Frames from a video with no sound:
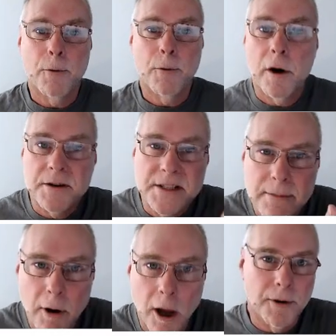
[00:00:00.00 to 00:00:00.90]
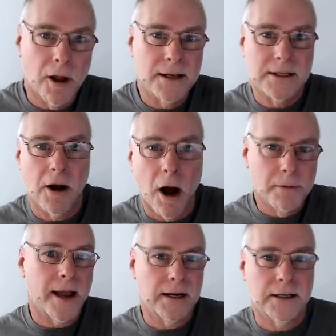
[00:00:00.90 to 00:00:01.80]
Whereas the immobiliser I'm
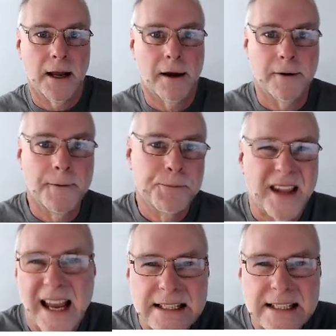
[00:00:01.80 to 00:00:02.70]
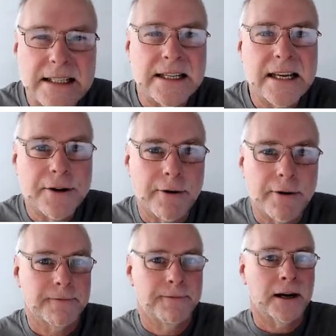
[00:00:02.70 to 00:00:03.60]
about to cover has a
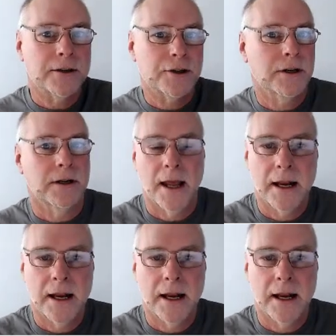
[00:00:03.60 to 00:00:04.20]
secret function,